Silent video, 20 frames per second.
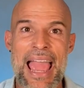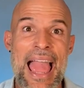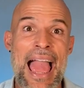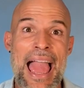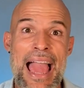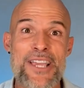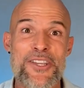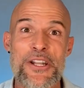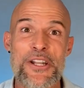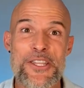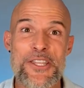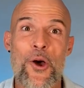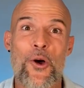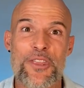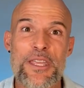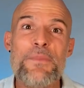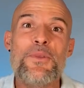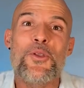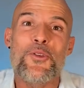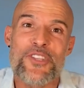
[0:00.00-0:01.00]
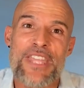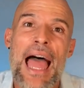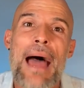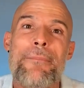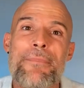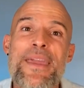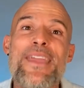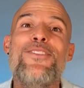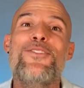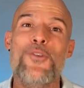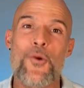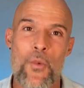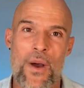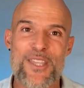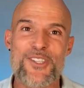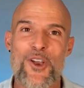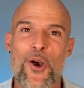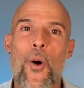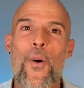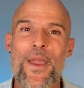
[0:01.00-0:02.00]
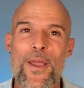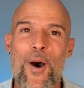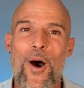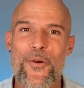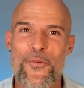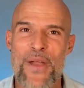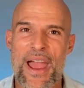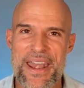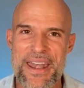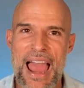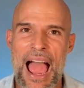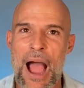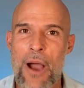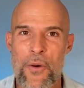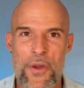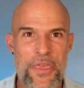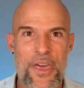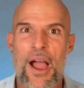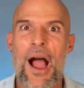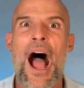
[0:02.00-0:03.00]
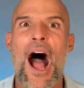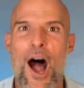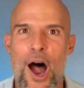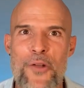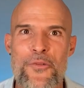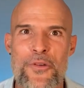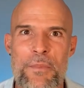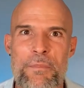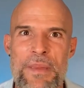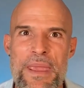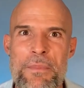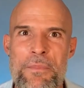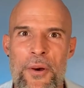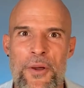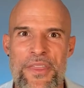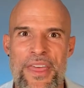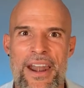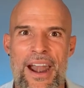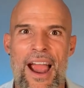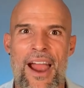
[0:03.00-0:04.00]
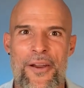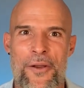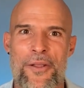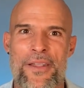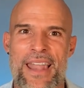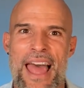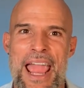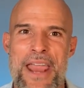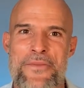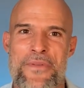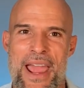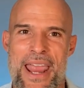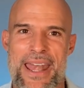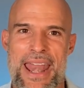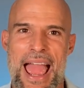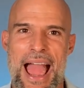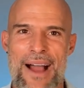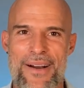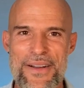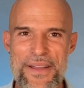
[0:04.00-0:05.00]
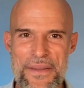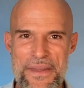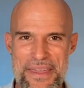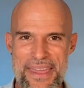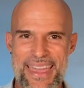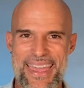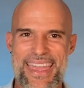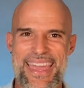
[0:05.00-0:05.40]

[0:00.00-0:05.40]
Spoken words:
actually told him to tap into what's going on right now with 100 people that are online right now.